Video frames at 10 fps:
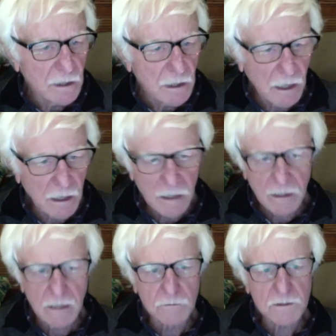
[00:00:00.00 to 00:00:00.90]
And
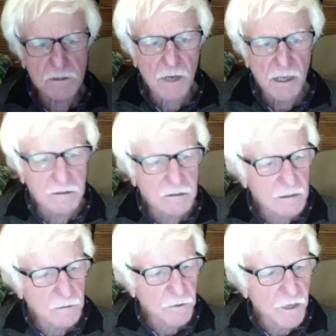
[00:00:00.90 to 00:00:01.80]
he was right.
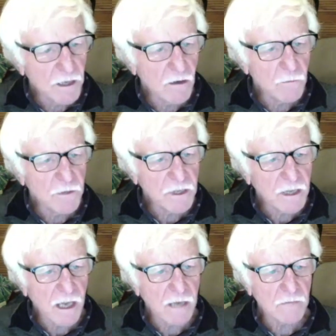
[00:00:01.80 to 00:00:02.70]
The PLO
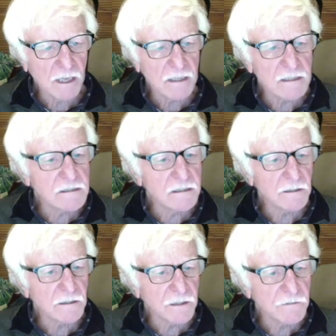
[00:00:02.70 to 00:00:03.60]
became an
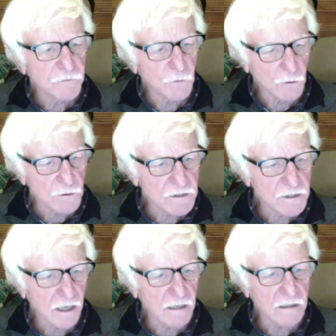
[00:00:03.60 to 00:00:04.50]
exterior force,
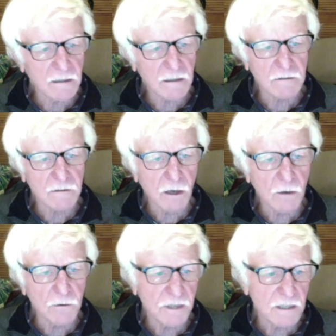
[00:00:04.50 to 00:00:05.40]
and though
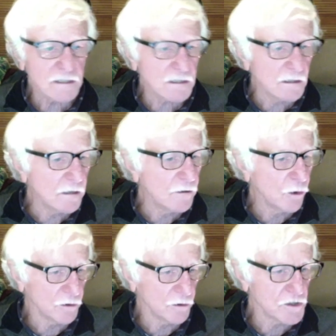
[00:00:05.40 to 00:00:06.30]
they still
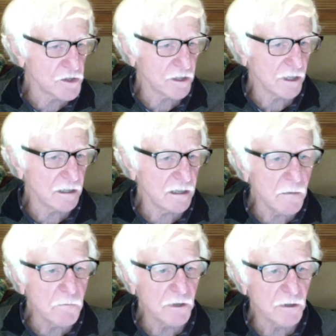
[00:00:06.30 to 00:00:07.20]
launched a
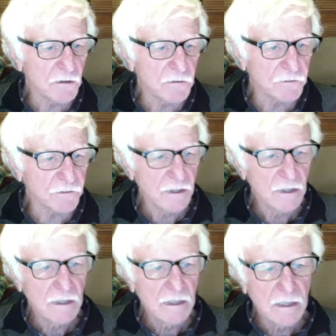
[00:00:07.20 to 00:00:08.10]
number of
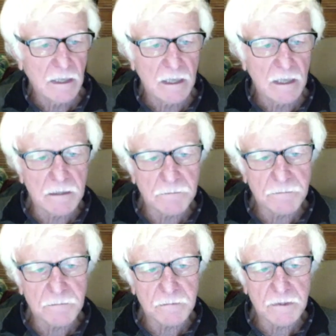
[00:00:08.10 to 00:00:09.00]

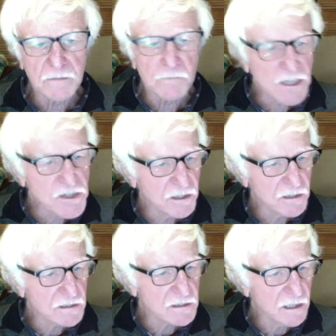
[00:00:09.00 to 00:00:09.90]

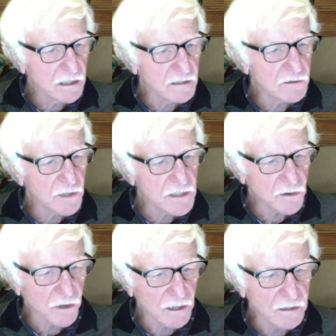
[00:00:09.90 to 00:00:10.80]
missions into
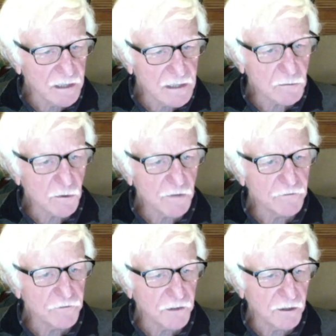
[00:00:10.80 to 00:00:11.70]
Israel, these were
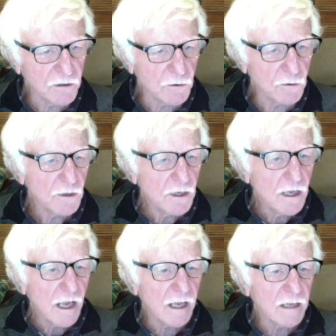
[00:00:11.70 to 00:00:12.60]
few
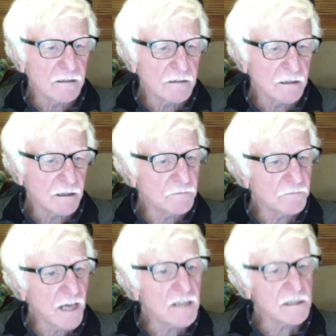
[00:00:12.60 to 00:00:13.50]
and
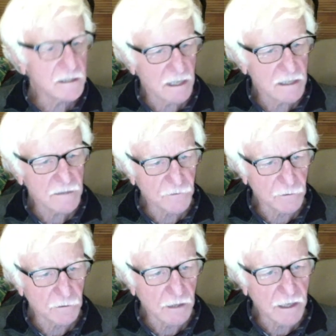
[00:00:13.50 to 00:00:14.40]

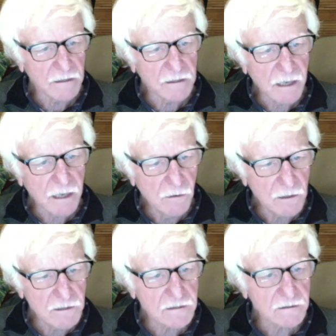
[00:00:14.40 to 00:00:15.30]
unsuccessful, and they
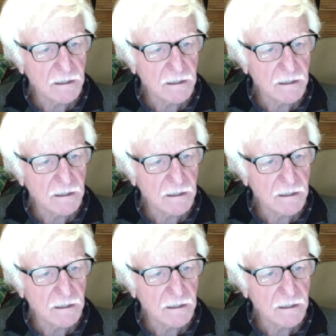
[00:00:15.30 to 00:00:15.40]
lost